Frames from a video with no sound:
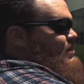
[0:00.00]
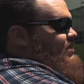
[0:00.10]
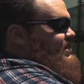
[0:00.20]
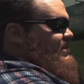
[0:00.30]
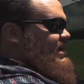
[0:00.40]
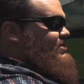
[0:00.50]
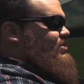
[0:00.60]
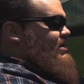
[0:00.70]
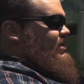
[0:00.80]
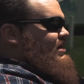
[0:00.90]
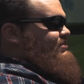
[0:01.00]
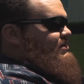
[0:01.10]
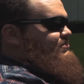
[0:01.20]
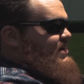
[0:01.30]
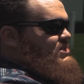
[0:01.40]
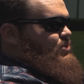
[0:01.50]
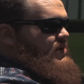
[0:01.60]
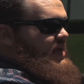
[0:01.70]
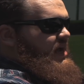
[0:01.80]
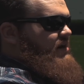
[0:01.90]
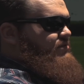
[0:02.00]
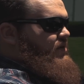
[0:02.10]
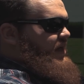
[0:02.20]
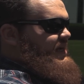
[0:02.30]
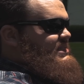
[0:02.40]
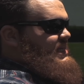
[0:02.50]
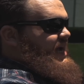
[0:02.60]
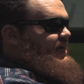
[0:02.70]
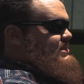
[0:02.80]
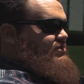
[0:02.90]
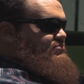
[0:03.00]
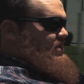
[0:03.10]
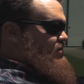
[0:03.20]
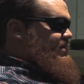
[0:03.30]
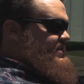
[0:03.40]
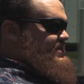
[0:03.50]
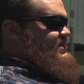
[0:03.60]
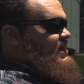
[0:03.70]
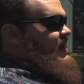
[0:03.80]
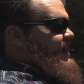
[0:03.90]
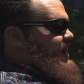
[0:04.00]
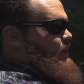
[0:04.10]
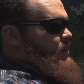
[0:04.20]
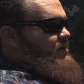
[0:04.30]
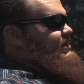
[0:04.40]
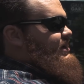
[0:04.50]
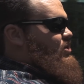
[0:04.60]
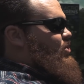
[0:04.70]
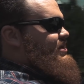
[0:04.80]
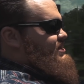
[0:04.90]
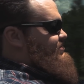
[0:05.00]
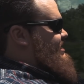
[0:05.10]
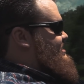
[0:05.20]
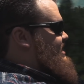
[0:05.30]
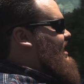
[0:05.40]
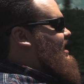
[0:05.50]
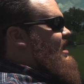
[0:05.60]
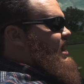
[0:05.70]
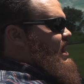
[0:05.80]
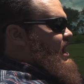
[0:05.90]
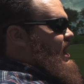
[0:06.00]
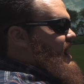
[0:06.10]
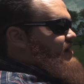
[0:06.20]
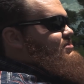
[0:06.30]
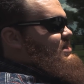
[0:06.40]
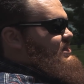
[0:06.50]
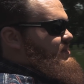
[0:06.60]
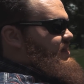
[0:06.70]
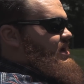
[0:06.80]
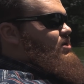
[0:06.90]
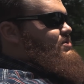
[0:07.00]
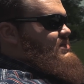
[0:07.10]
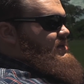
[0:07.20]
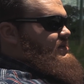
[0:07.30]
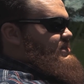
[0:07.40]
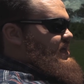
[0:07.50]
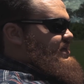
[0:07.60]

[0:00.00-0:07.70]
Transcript: But they do a lot of events where they cover like science of movies. And one of the coolest events that I've seen that they hosted is they